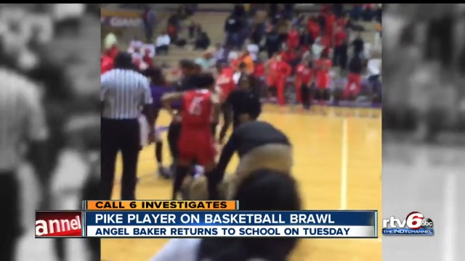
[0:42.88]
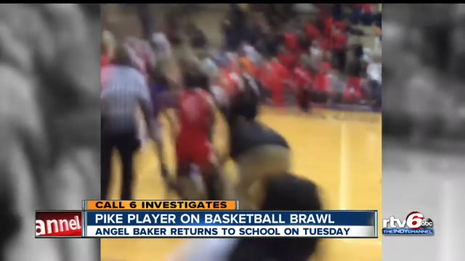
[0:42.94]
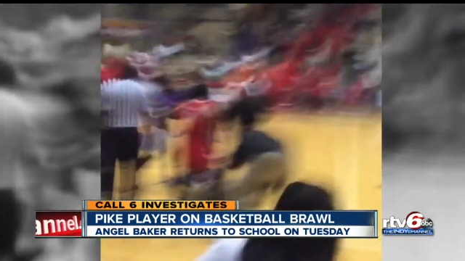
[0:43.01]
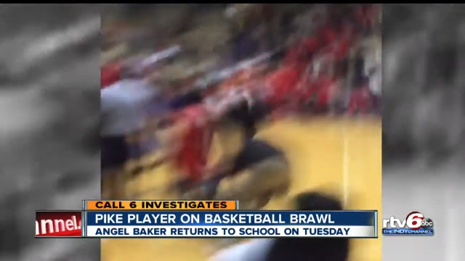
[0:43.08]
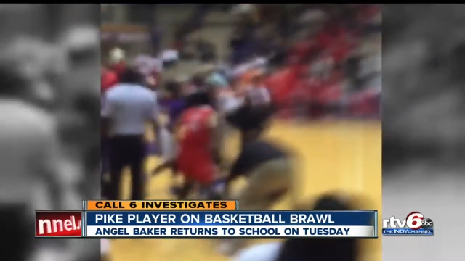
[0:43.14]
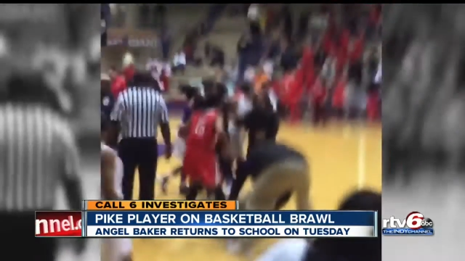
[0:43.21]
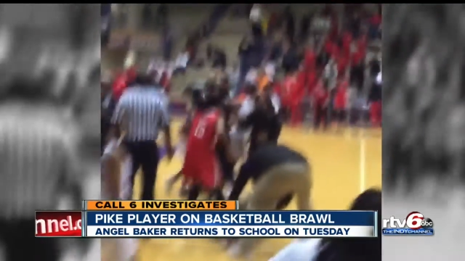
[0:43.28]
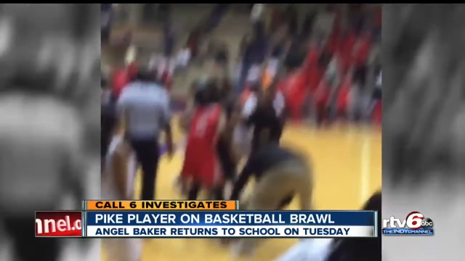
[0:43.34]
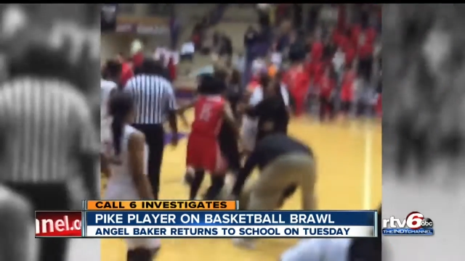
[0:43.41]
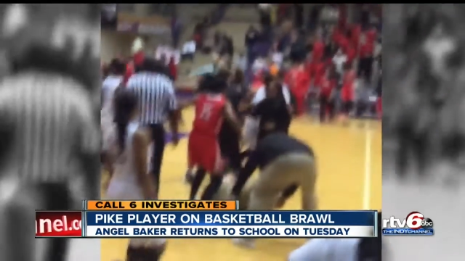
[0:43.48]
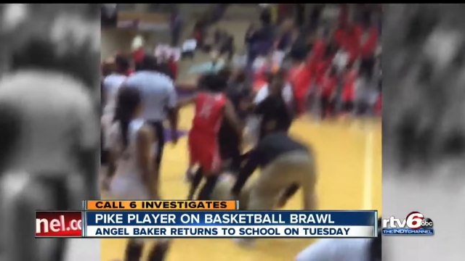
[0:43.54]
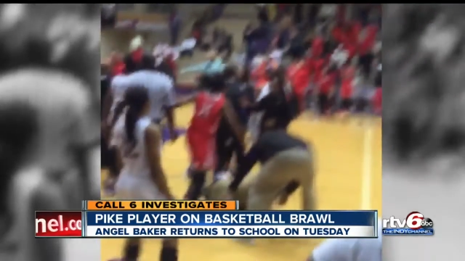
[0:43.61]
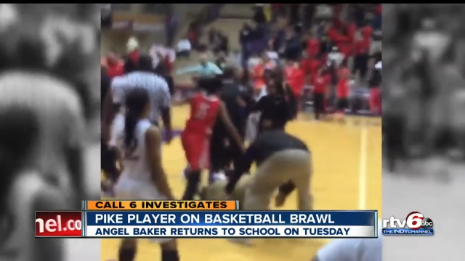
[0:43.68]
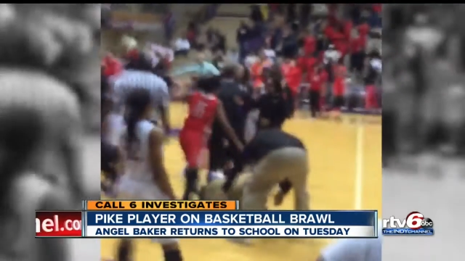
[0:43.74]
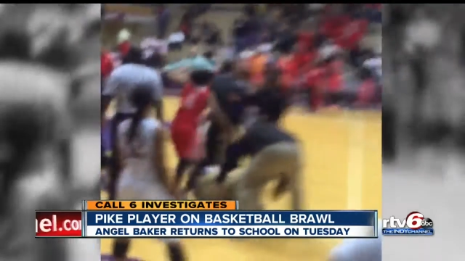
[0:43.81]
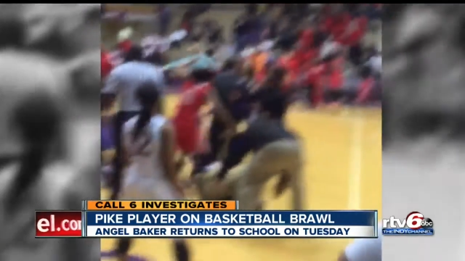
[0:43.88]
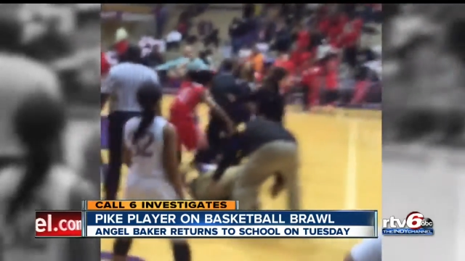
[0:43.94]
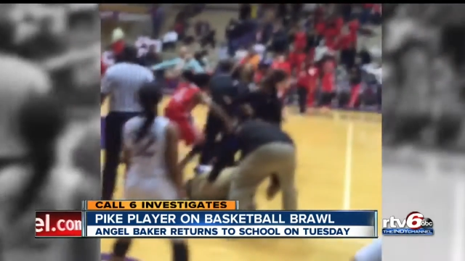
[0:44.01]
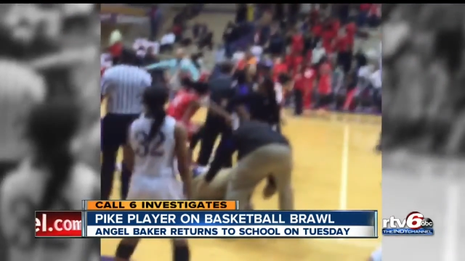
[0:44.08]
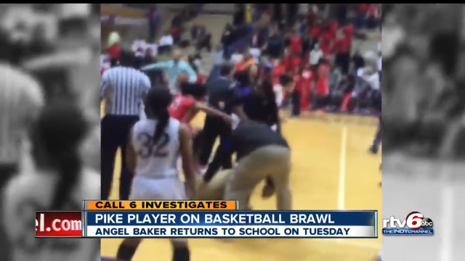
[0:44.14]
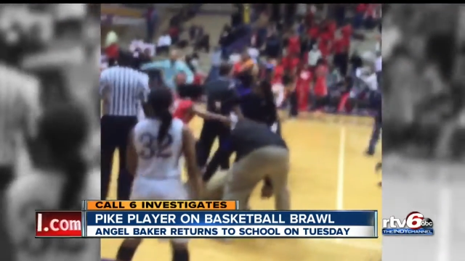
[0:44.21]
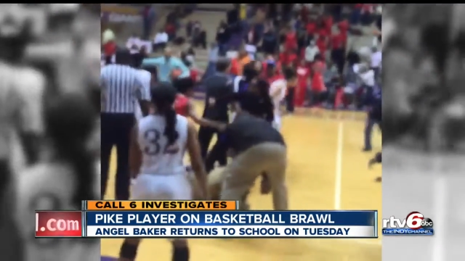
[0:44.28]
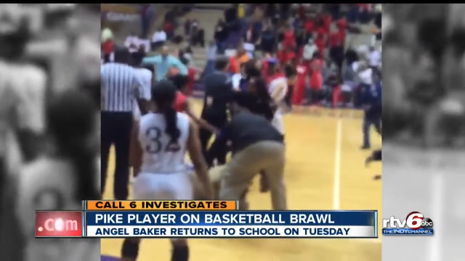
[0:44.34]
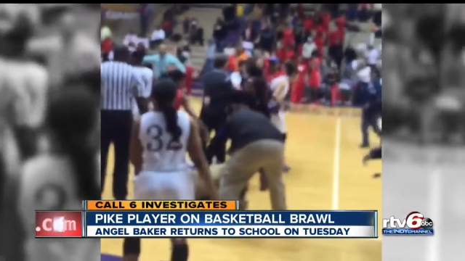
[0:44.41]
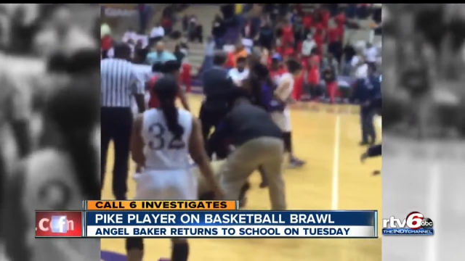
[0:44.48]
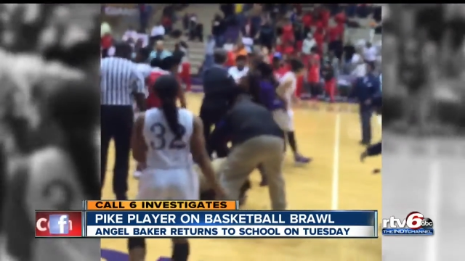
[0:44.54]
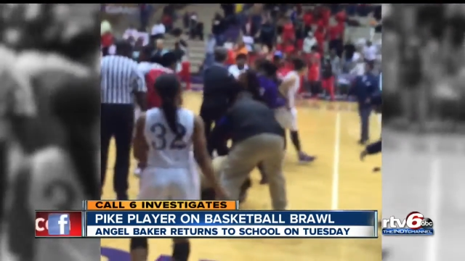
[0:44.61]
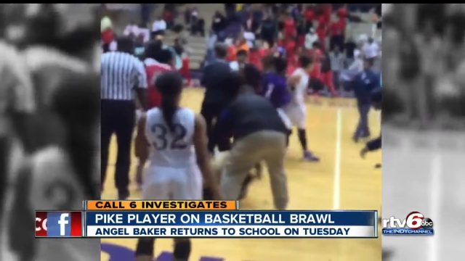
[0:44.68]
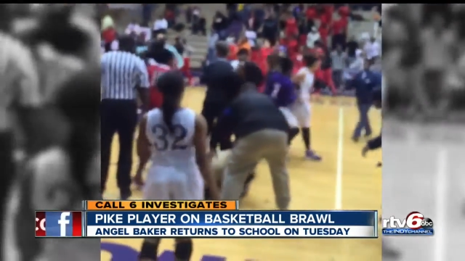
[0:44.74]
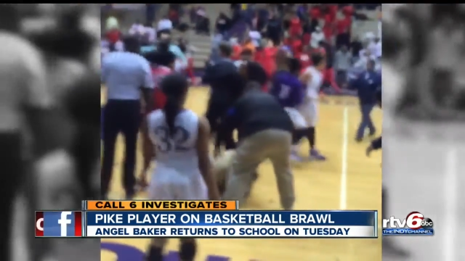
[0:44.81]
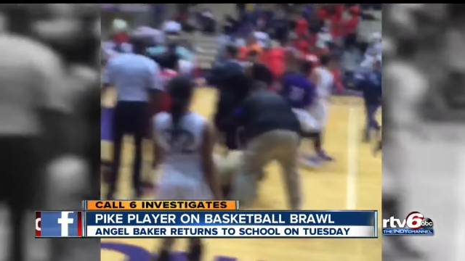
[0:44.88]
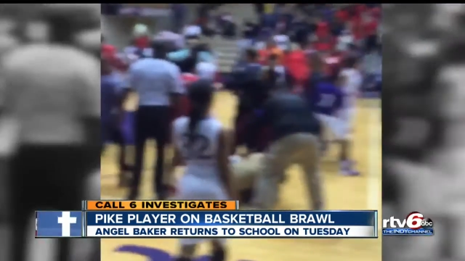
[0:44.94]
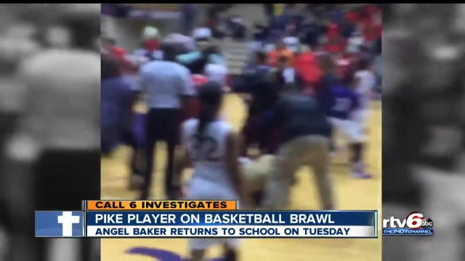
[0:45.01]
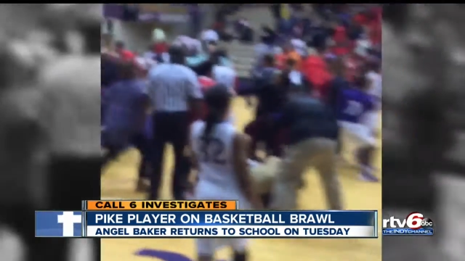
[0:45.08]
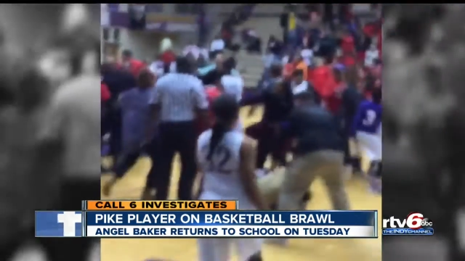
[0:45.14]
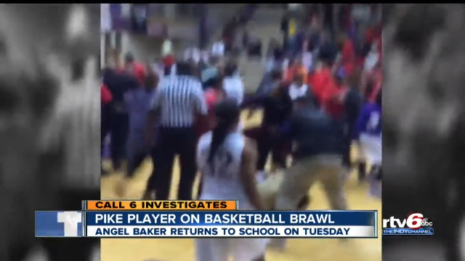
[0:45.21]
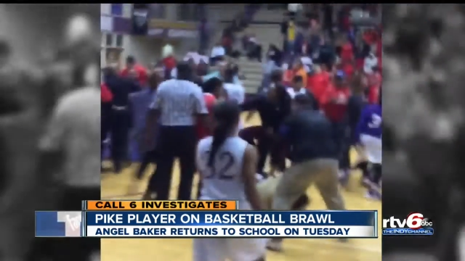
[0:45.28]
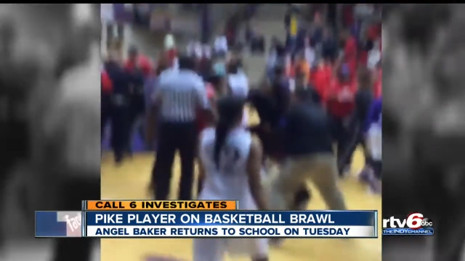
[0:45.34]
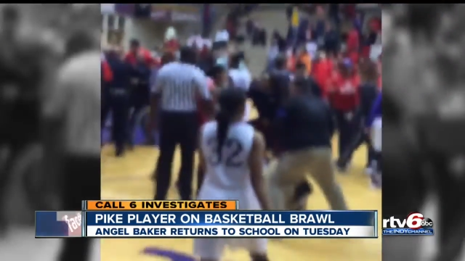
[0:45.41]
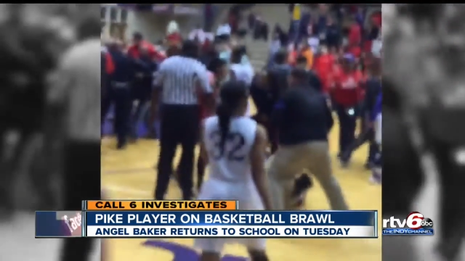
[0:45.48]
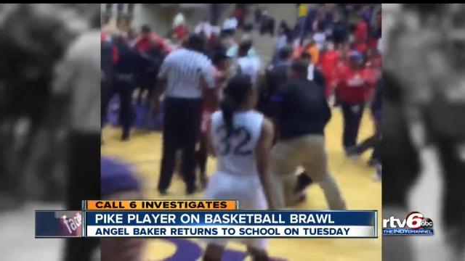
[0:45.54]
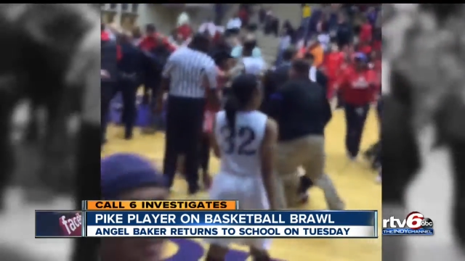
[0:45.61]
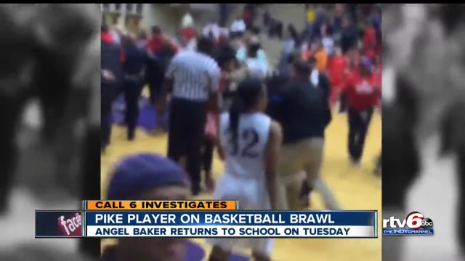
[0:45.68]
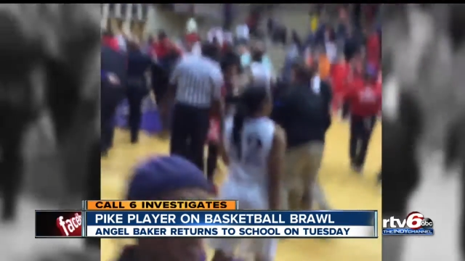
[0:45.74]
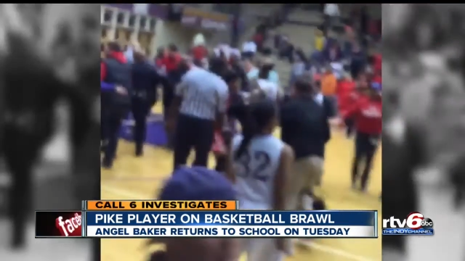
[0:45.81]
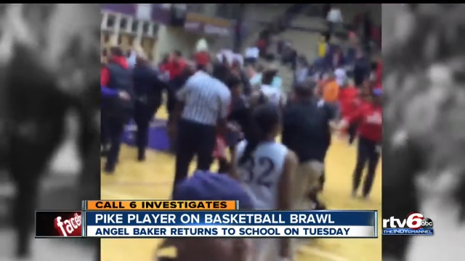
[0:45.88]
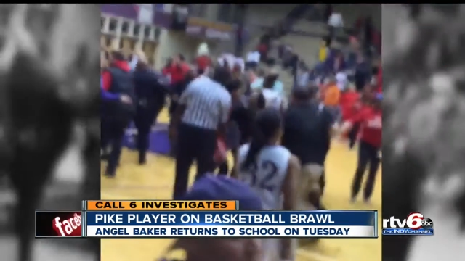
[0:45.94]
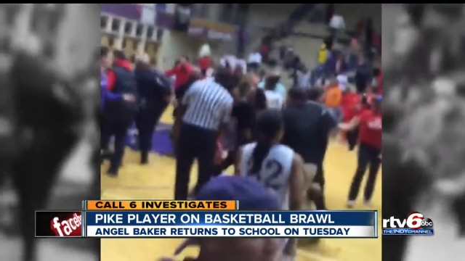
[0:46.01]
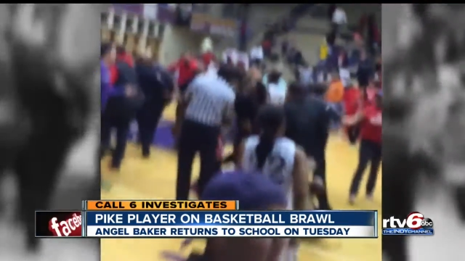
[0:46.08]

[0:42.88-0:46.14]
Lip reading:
[unreadable: no face in view]